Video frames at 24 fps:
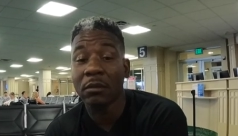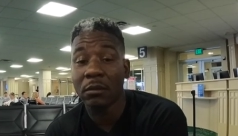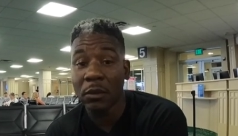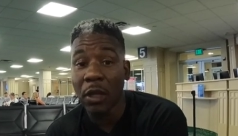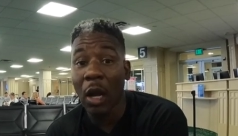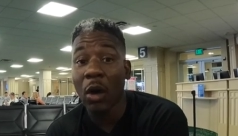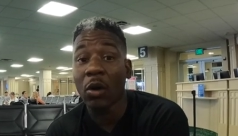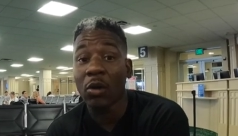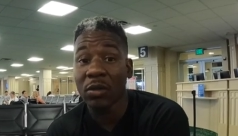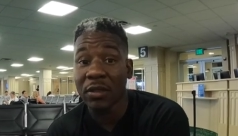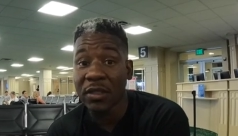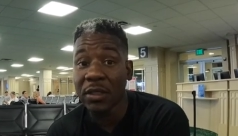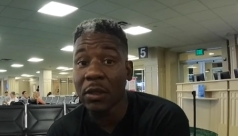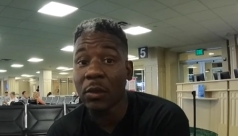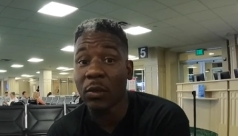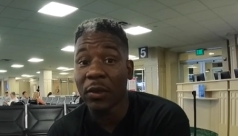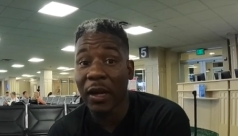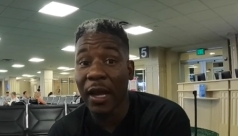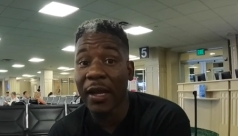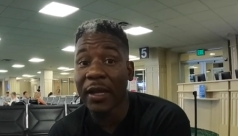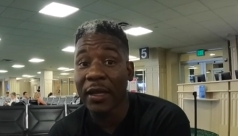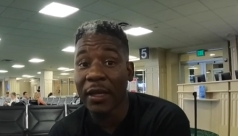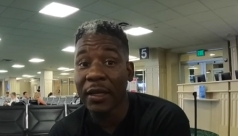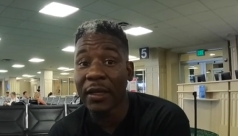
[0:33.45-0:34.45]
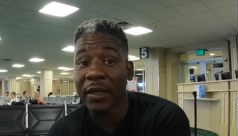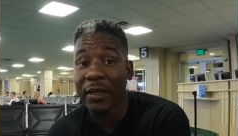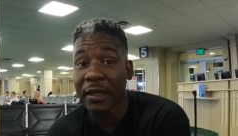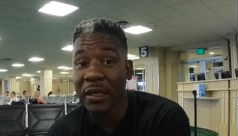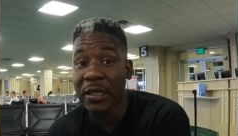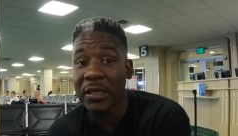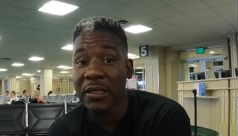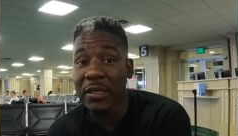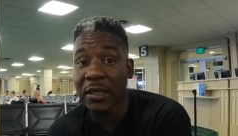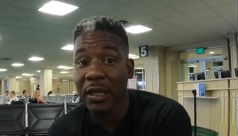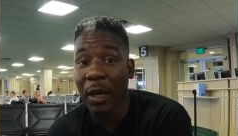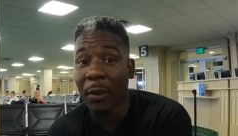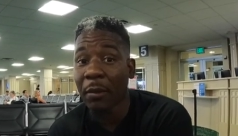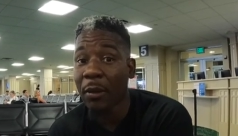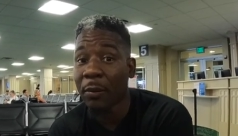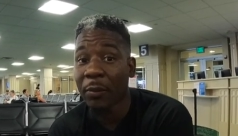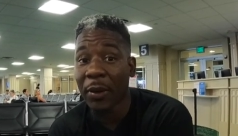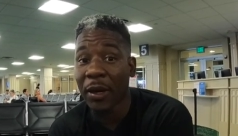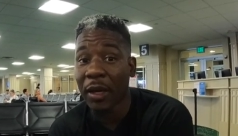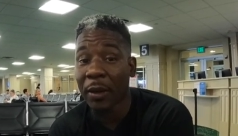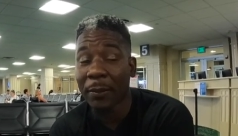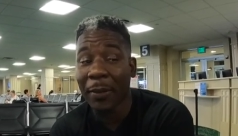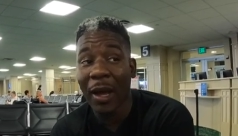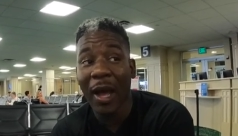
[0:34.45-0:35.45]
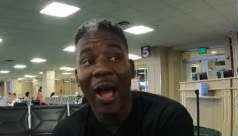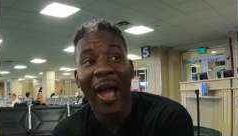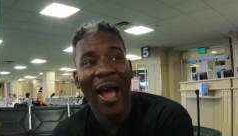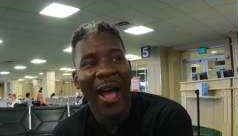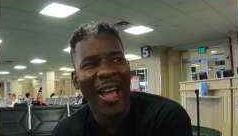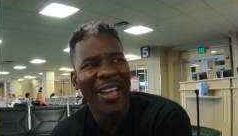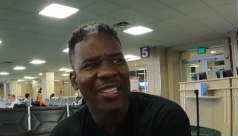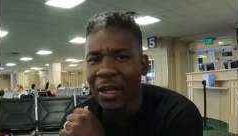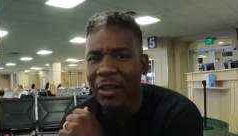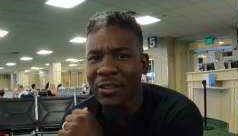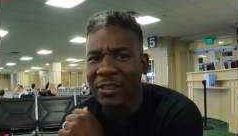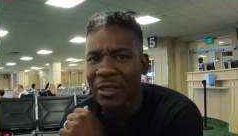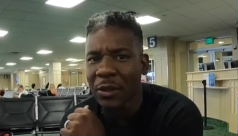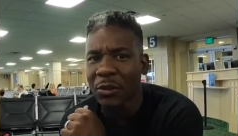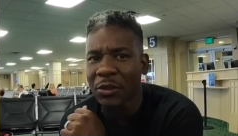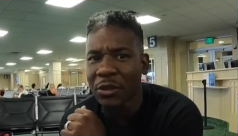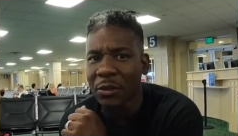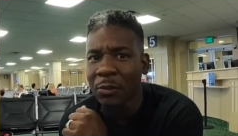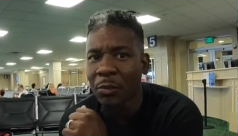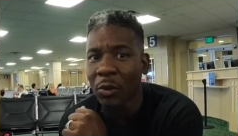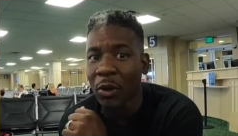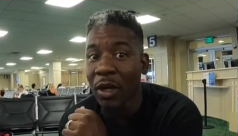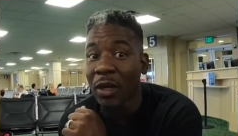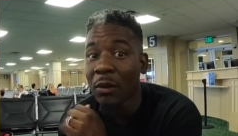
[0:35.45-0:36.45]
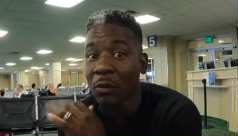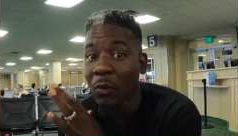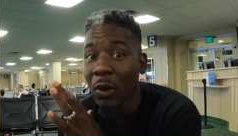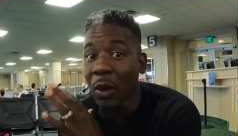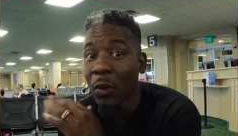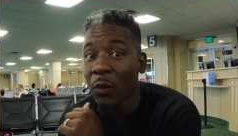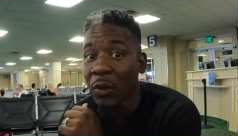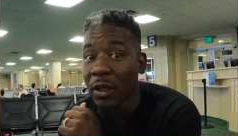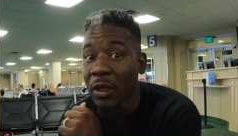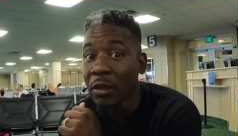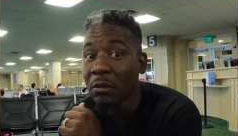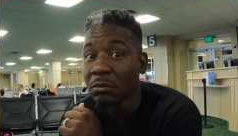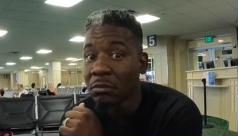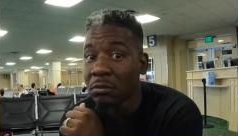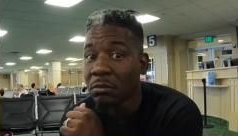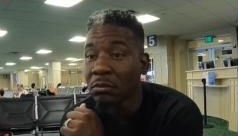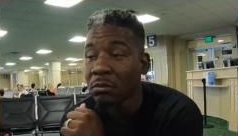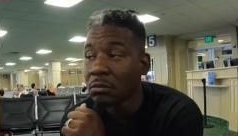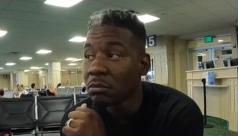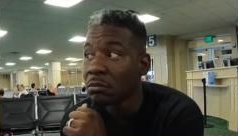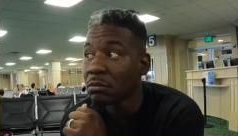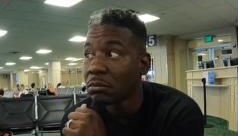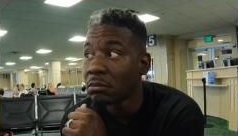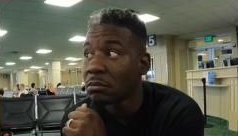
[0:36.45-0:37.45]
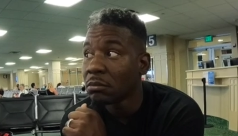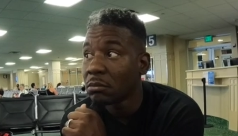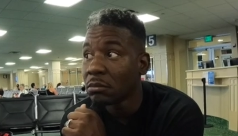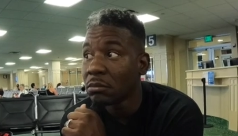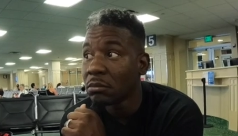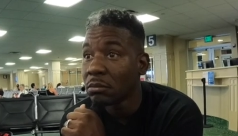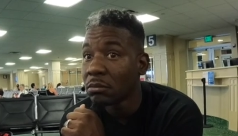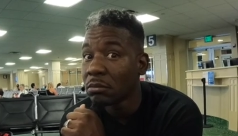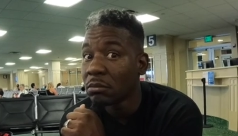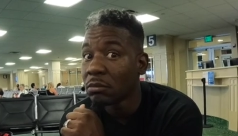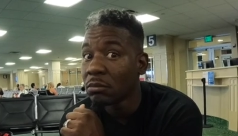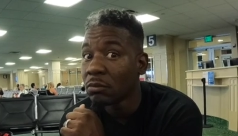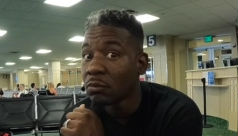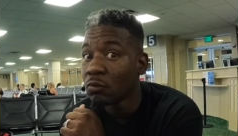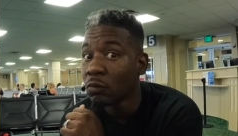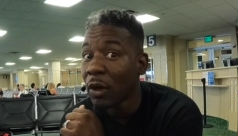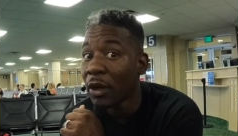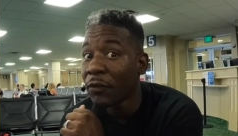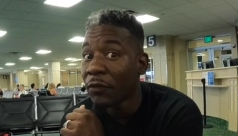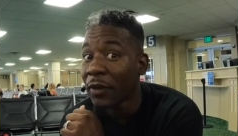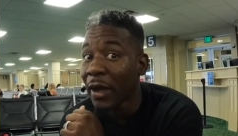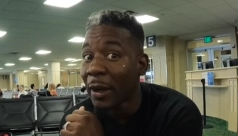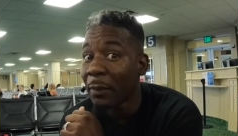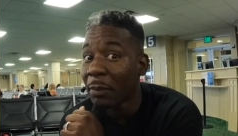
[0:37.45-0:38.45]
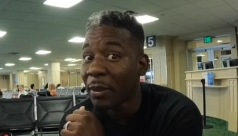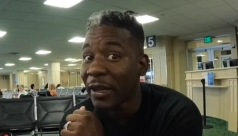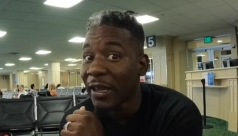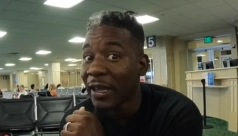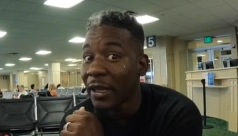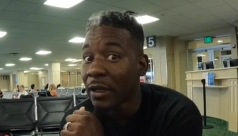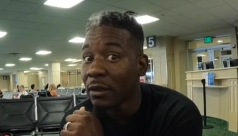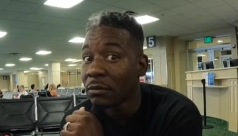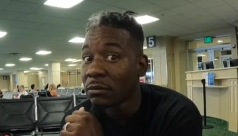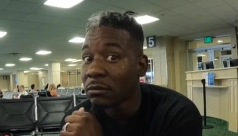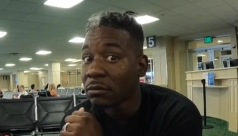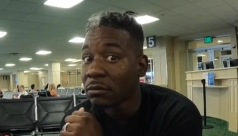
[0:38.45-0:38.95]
y'all gonna see when I get DC. I'm gonna break them out. I y'all stay with your boy while we wait for our plane.